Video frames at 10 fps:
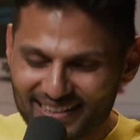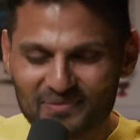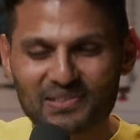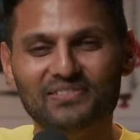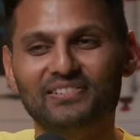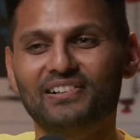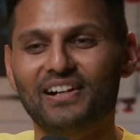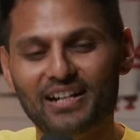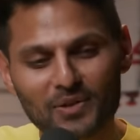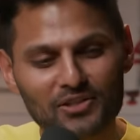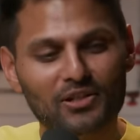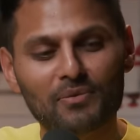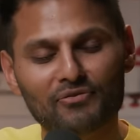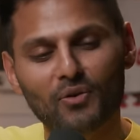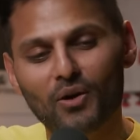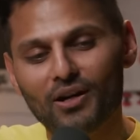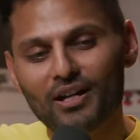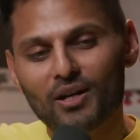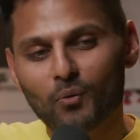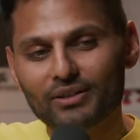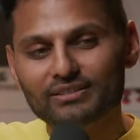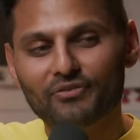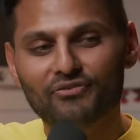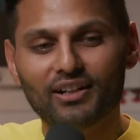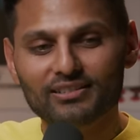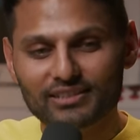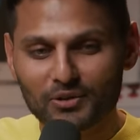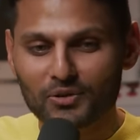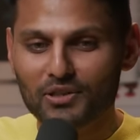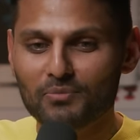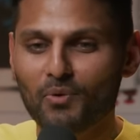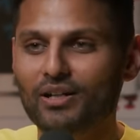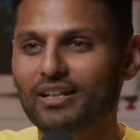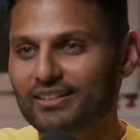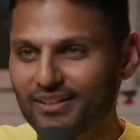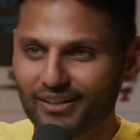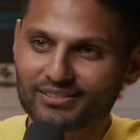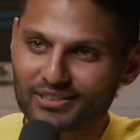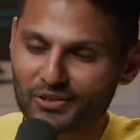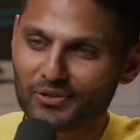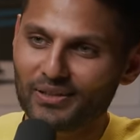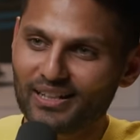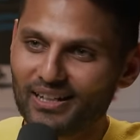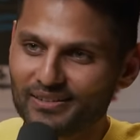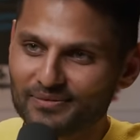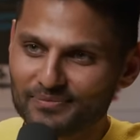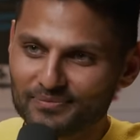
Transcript: That's beautiful. All right. Question number four. What's the first thing you do in the morning and the last thing you do at night?